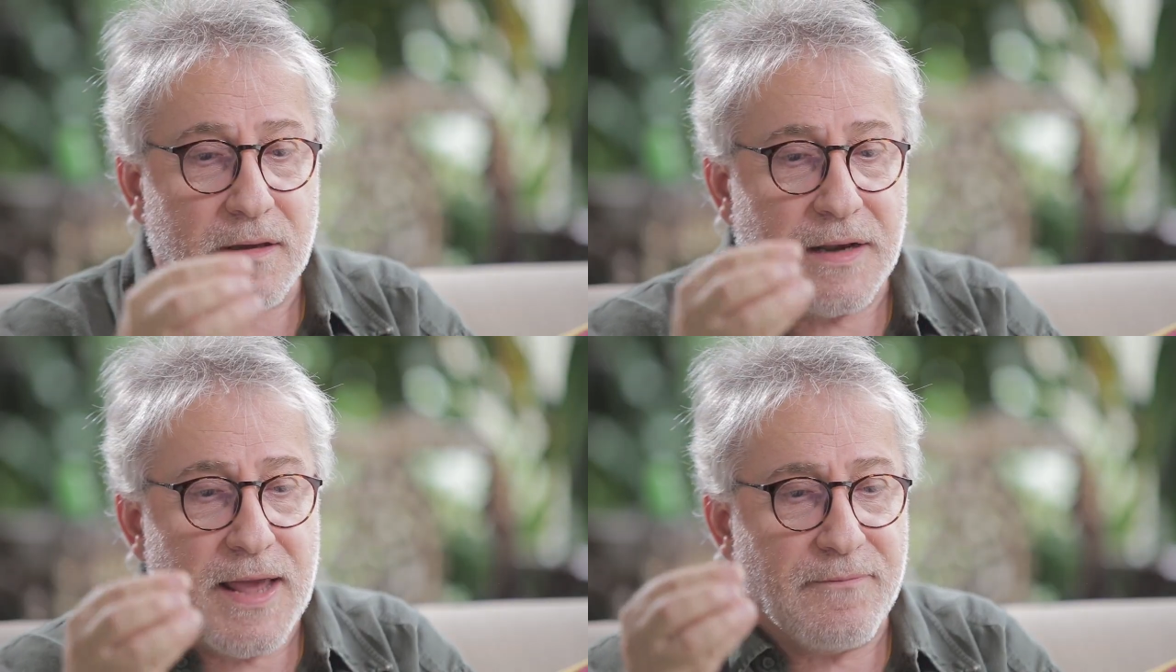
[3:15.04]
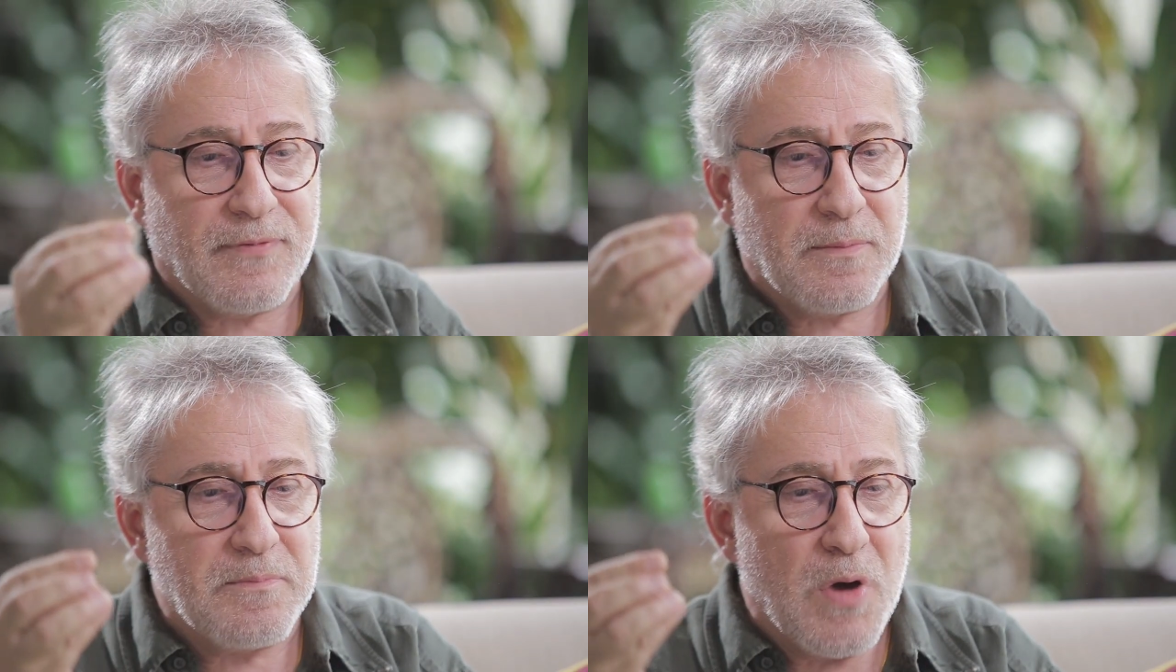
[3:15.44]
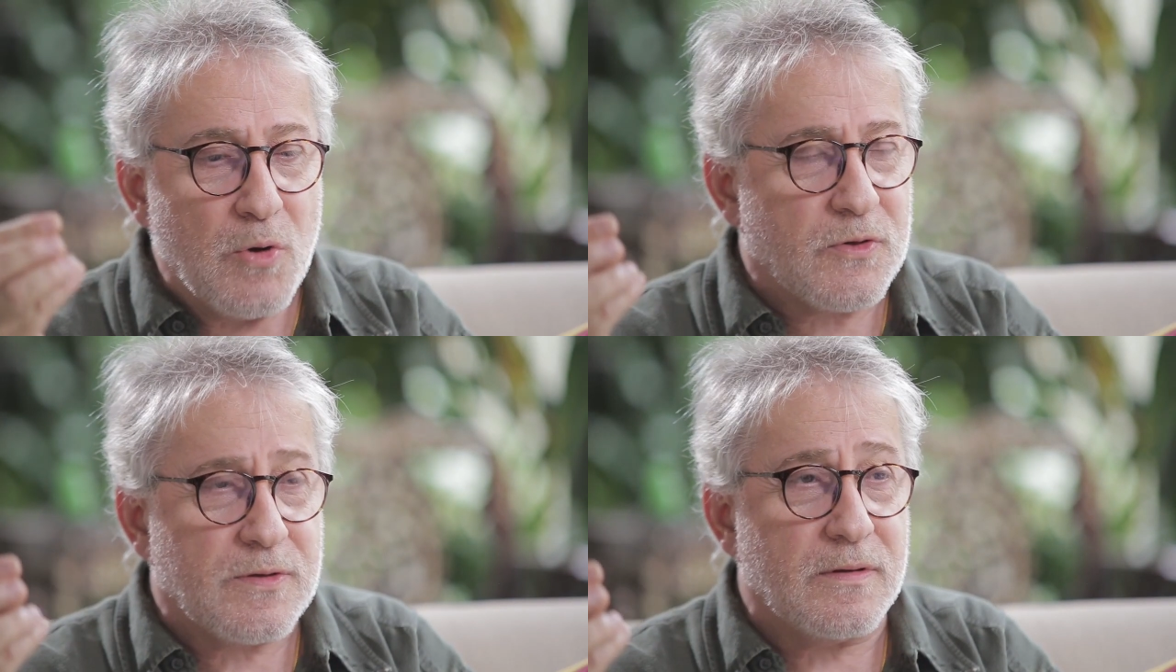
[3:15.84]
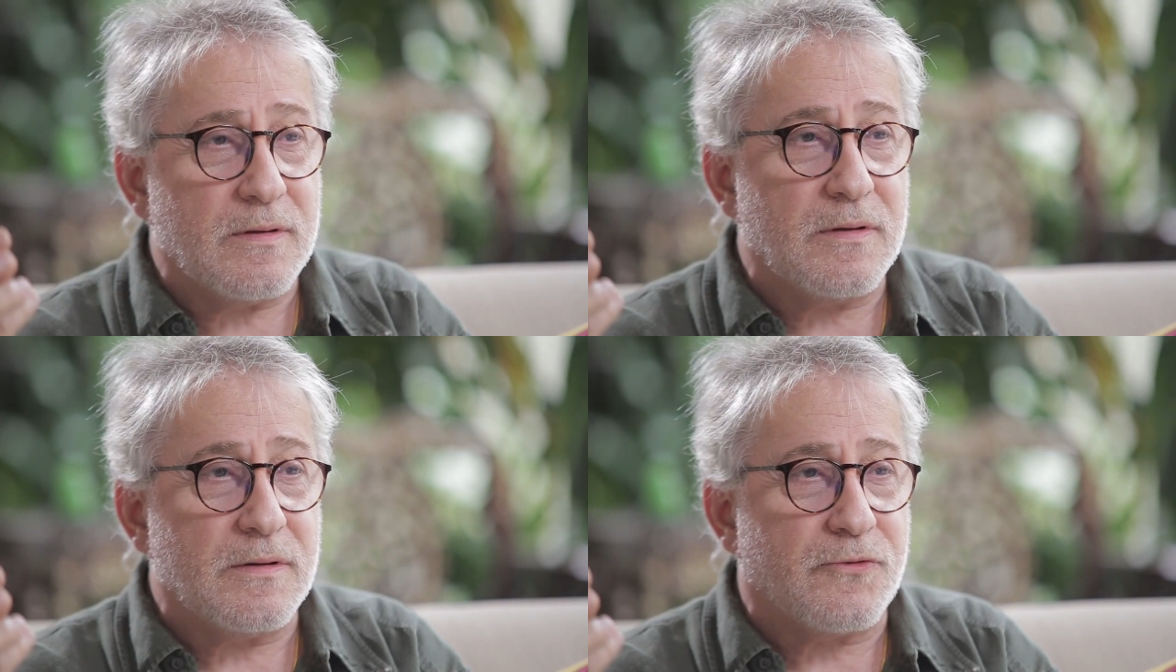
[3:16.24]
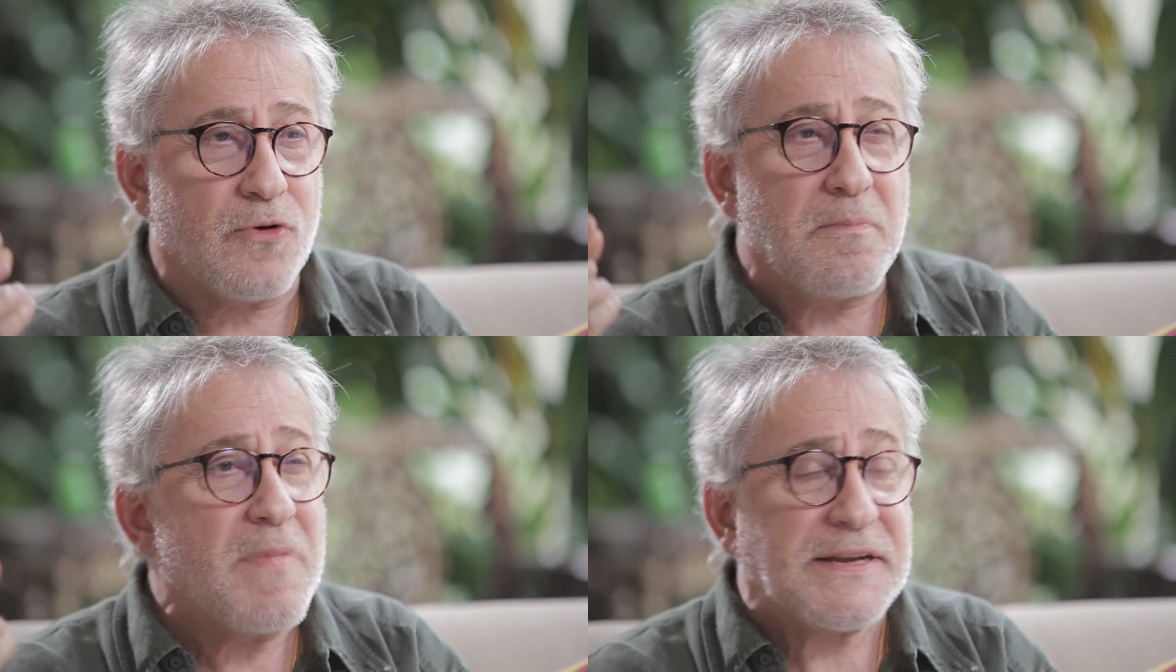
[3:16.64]
can have the most
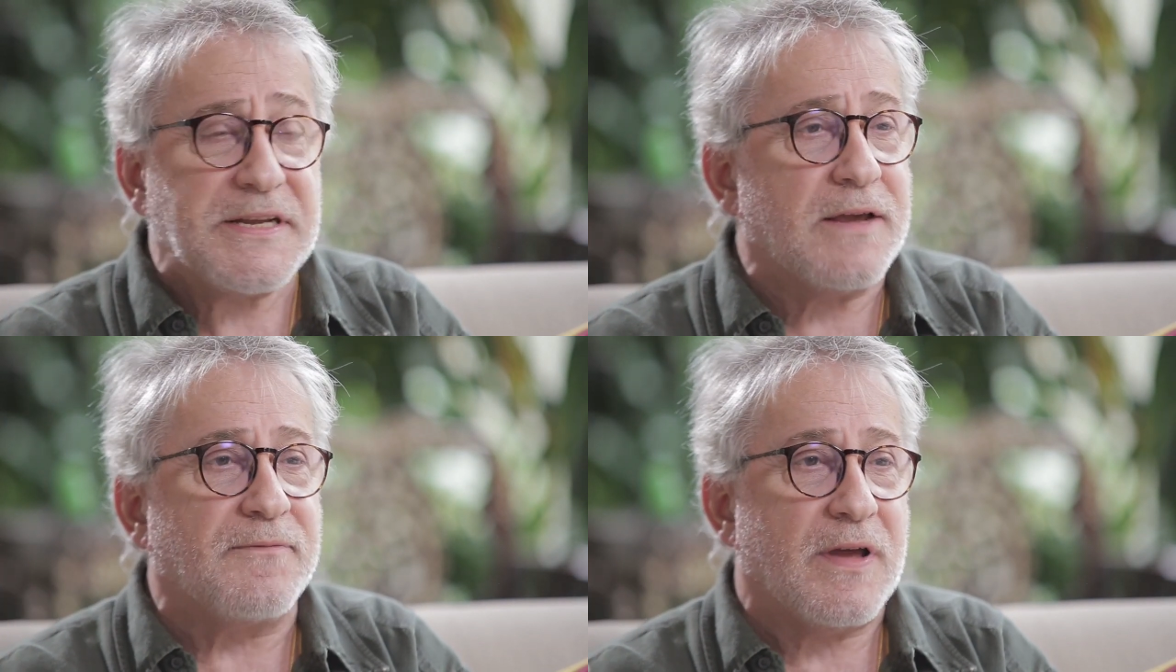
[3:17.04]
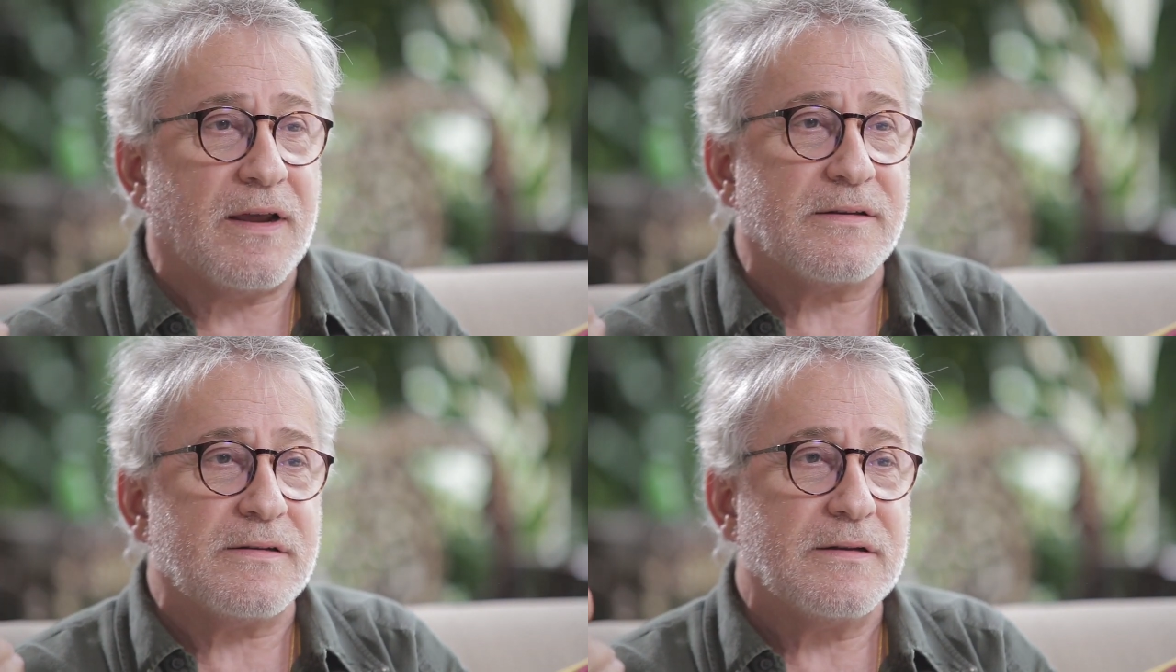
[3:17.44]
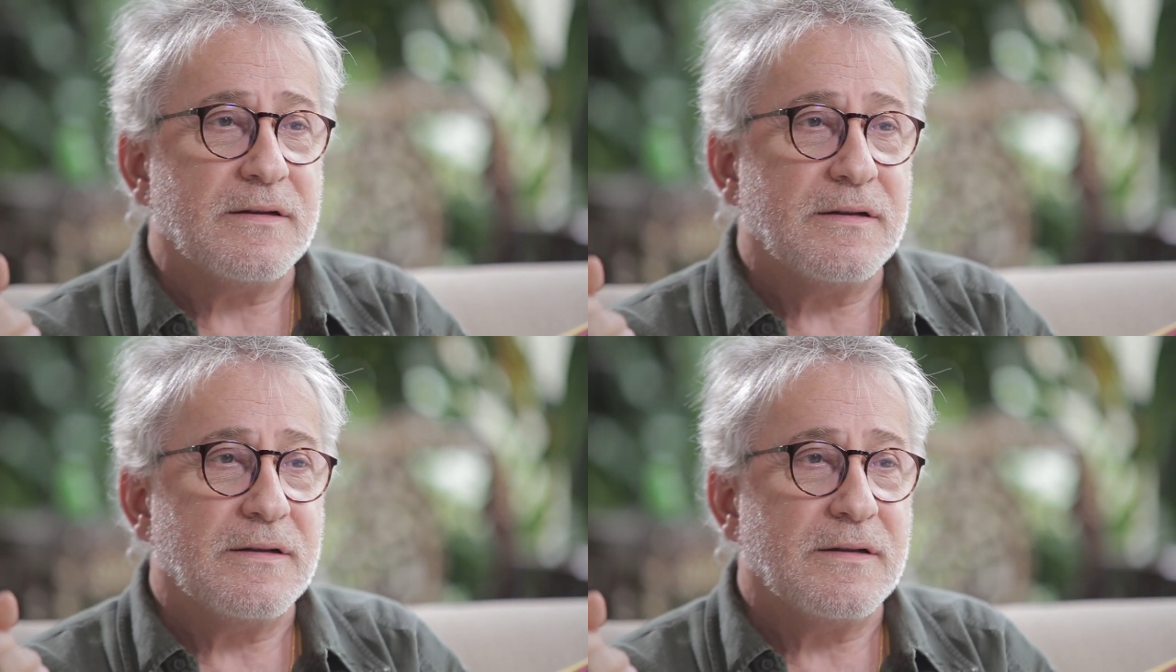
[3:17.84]
dramatic effect.